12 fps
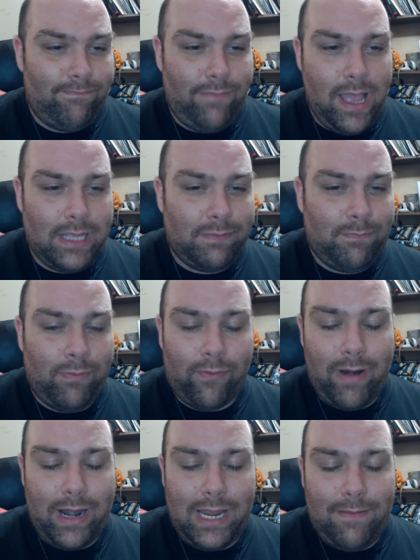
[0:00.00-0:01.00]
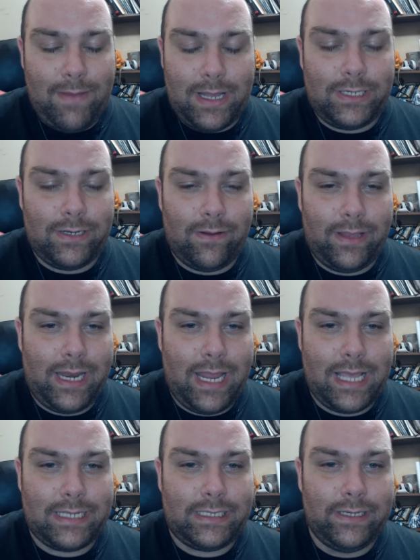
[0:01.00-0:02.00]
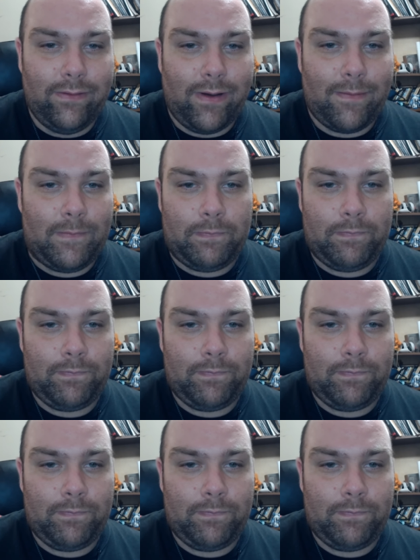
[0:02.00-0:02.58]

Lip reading: That's pretty much all it is to him.